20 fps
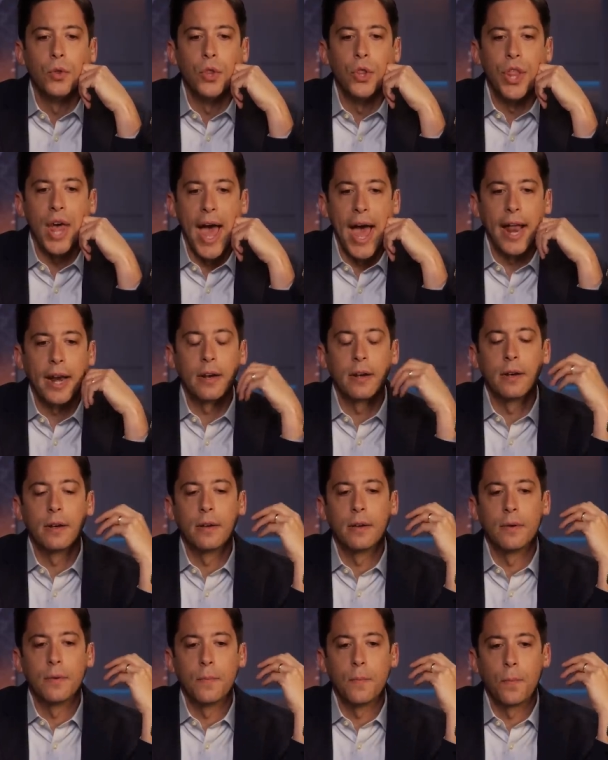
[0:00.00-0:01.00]
that
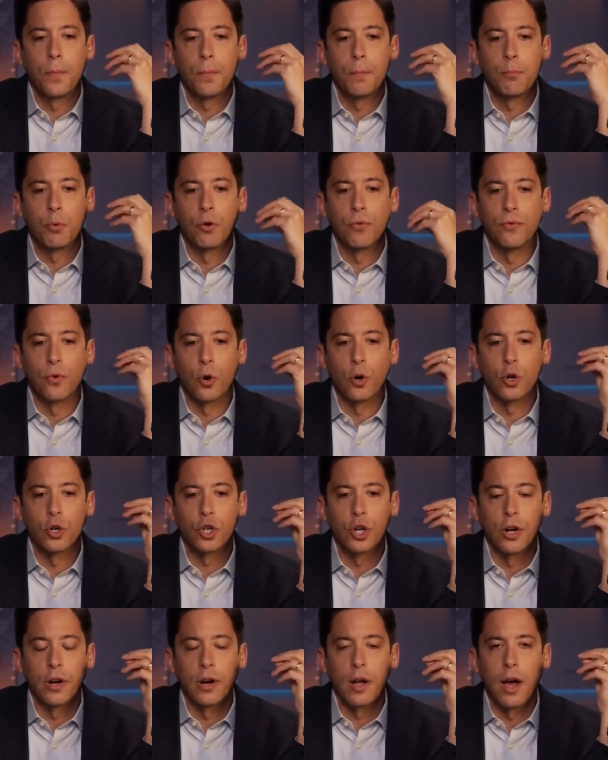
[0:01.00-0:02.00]

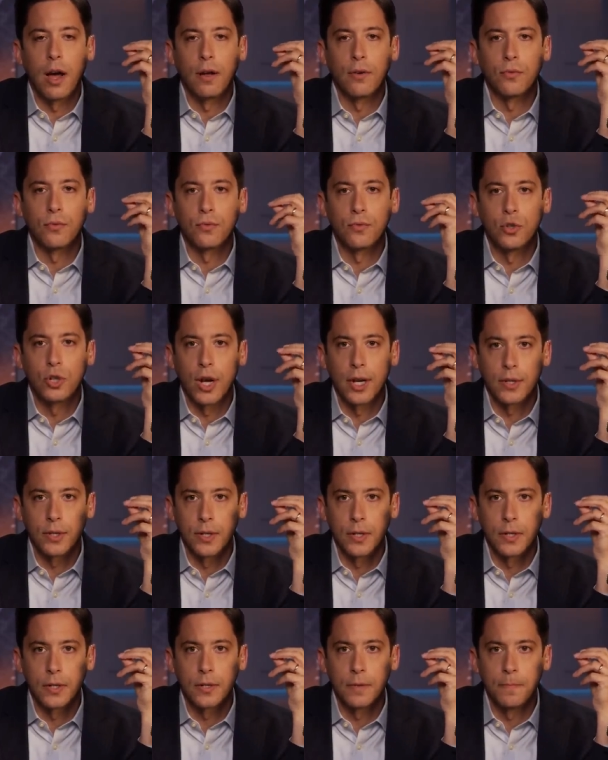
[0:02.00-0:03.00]
perversion of
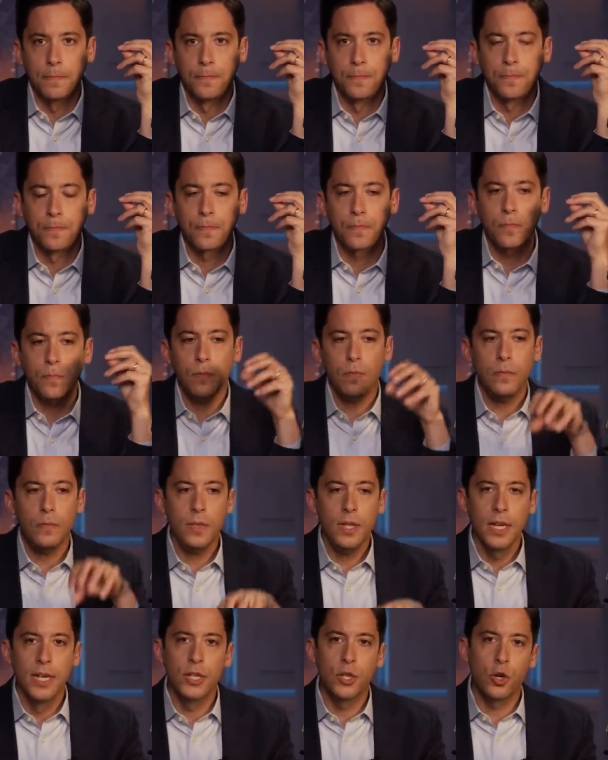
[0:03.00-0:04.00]
justice
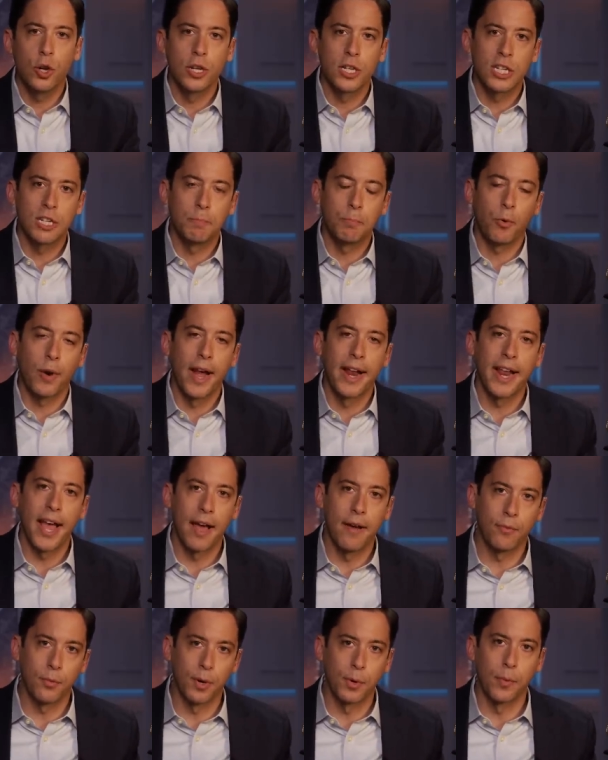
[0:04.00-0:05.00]
is going to spread
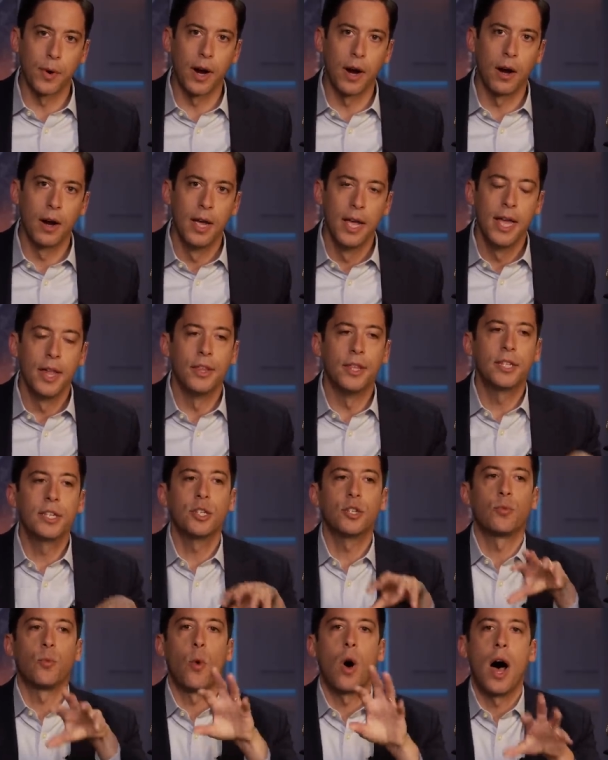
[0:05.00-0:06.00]
everywhere. This
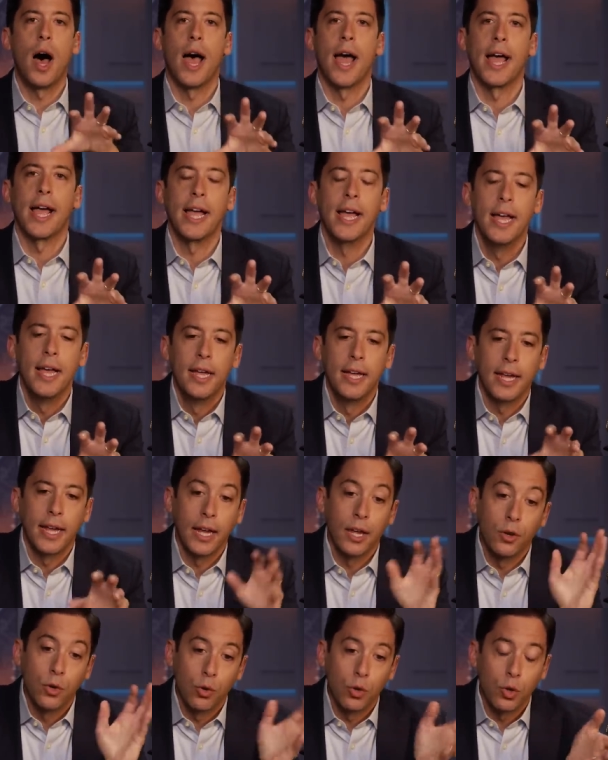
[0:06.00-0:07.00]
is why
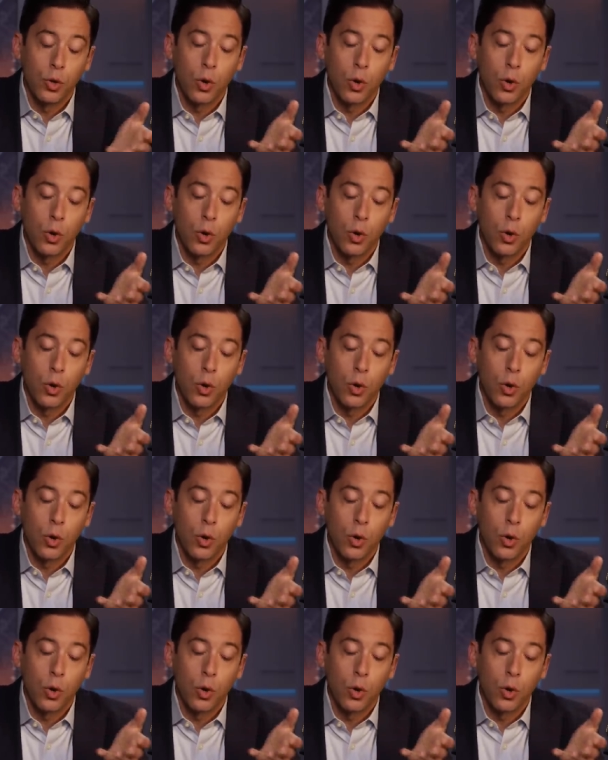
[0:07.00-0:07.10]
in New